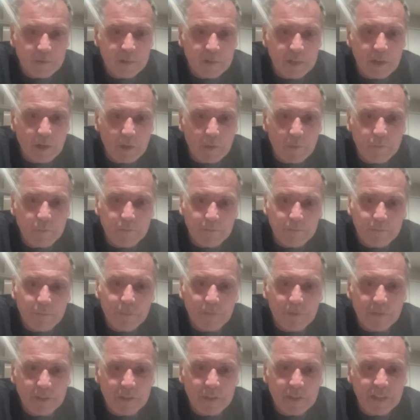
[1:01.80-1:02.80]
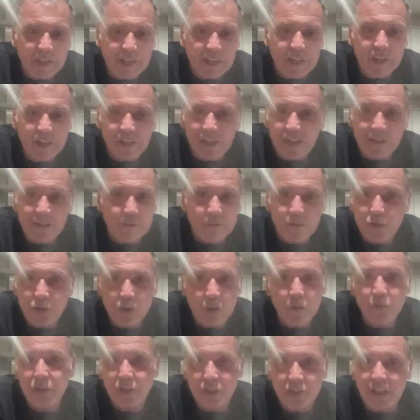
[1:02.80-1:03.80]
you know, as
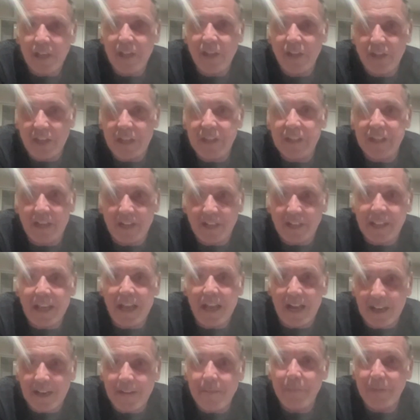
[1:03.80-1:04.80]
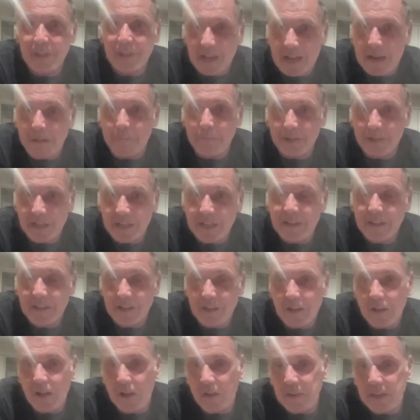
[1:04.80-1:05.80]
soon as you see things like that happening
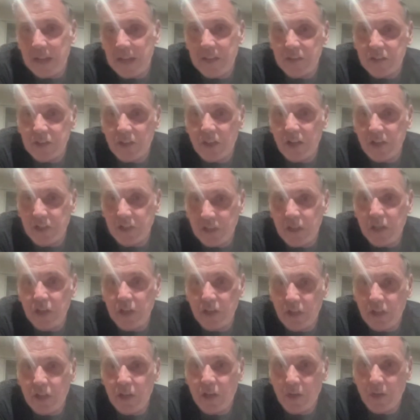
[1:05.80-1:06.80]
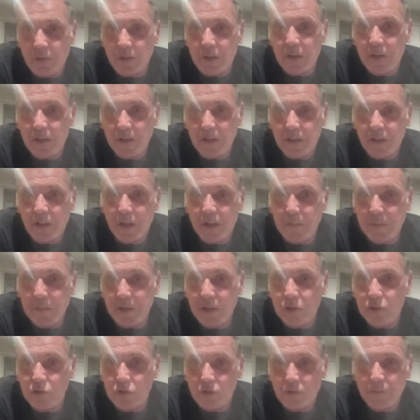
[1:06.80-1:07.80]
on that side, you're going to
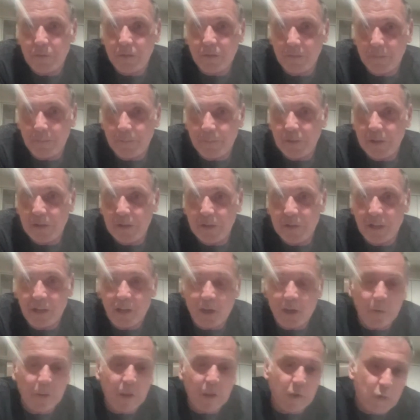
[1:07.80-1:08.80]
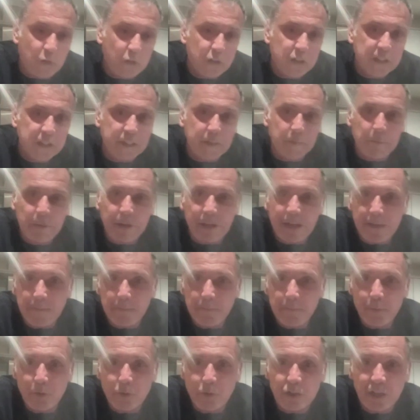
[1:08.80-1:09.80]
be in trouble. And, you know, they're cutting the
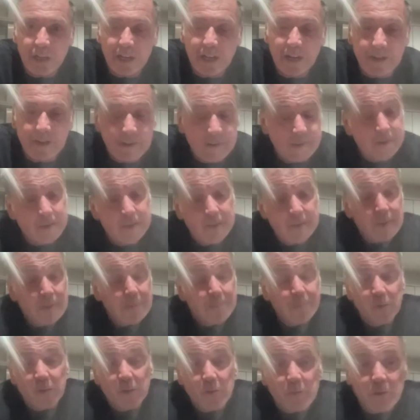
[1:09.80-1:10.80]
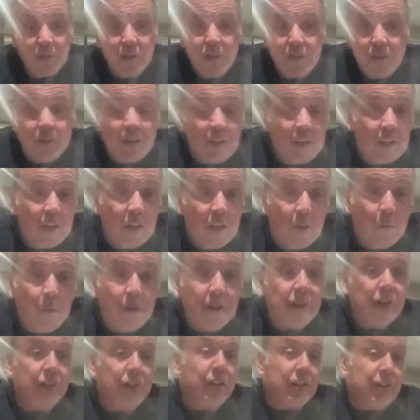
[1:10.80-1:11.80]
playing budget,
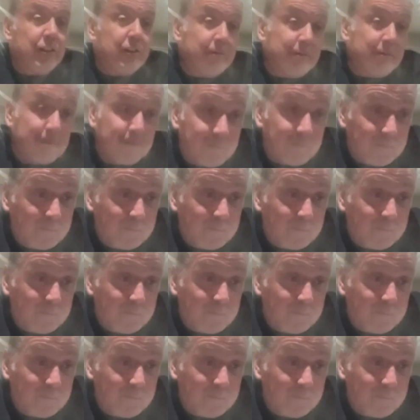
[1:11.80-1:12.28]
which is,